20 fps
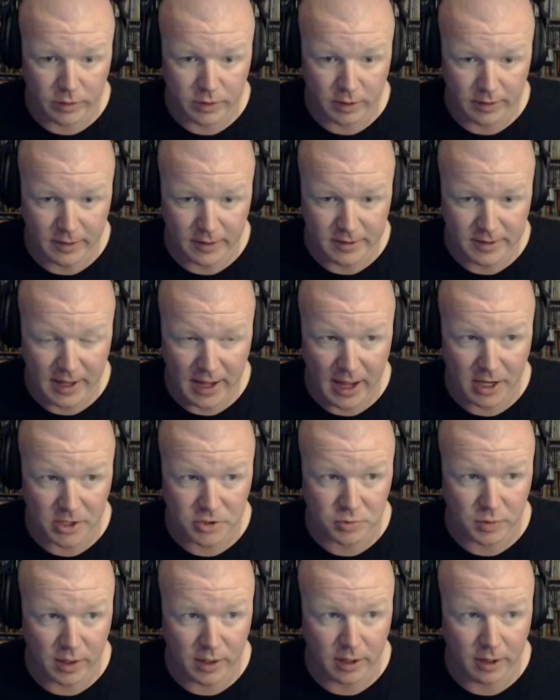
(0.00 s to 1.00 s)
this hatch
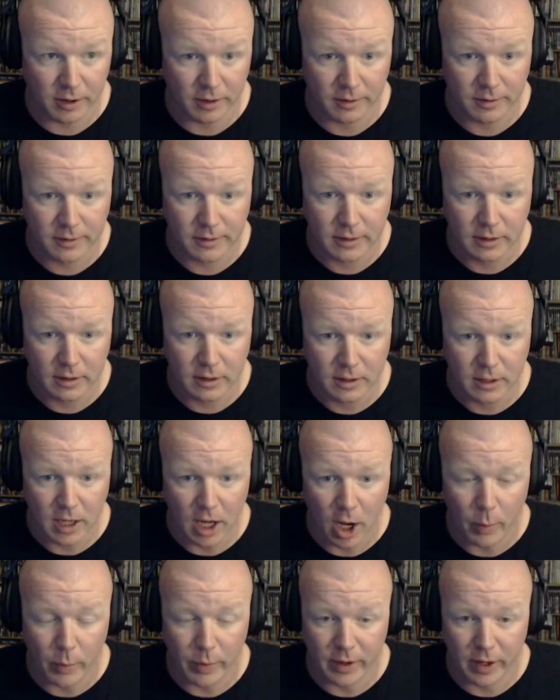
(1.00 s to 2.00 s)
right here,
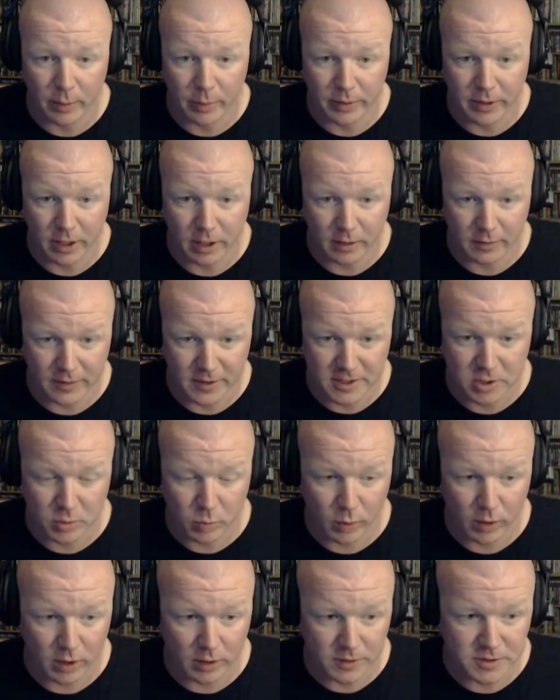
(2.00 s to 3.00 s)
open it up, and this is where
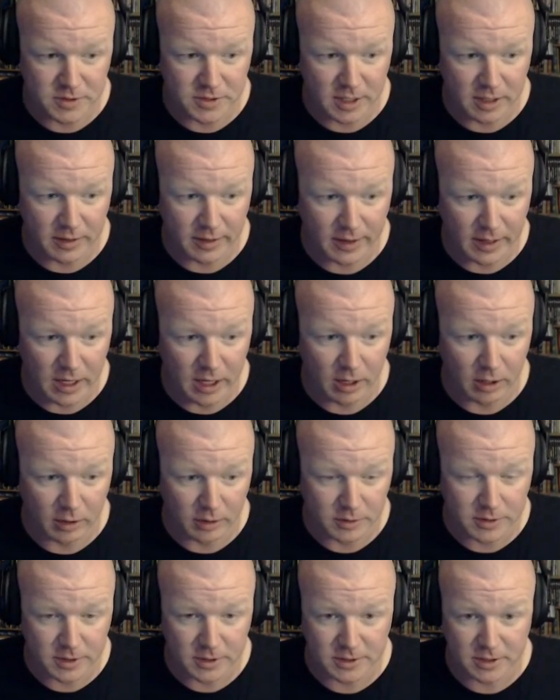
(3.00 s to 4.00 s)
you're going to see the
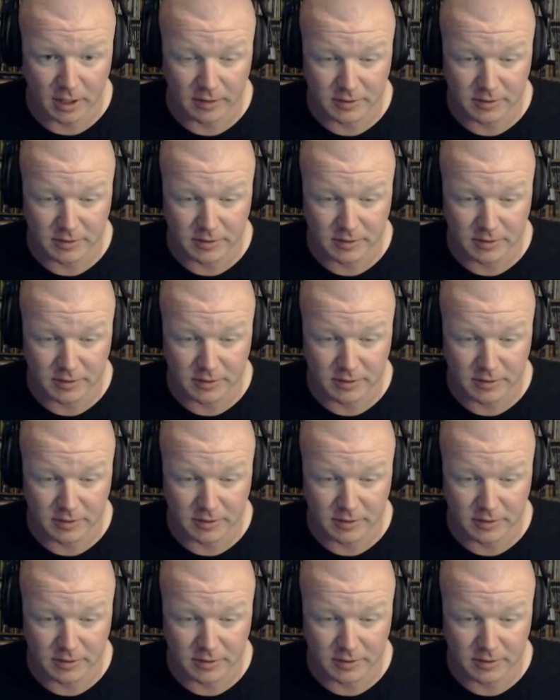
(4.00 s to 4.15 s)
gears and stuff.